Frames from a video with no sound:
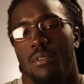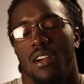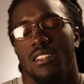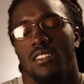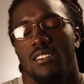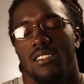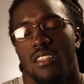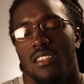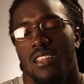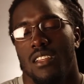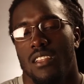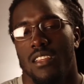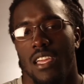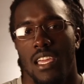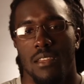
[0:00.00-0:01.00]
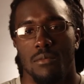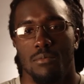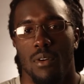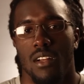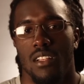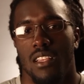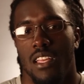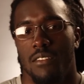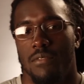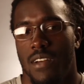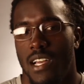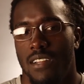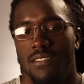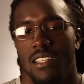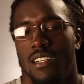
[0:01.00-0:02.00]
probably seen at a game, probably like
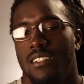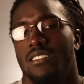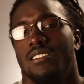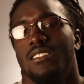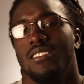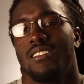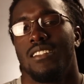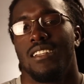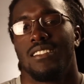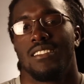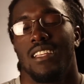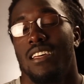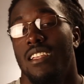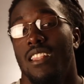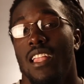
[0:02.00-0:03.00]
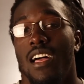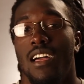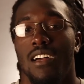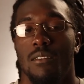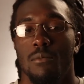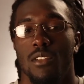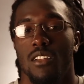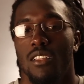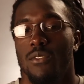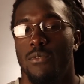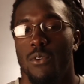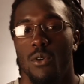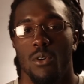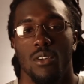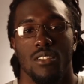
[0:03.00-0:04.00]
five thousand. That's not a lot. I'm looking
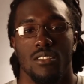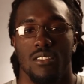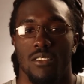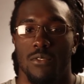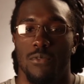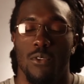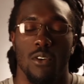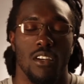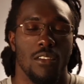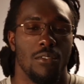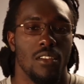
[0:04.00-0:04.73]
forward to forty,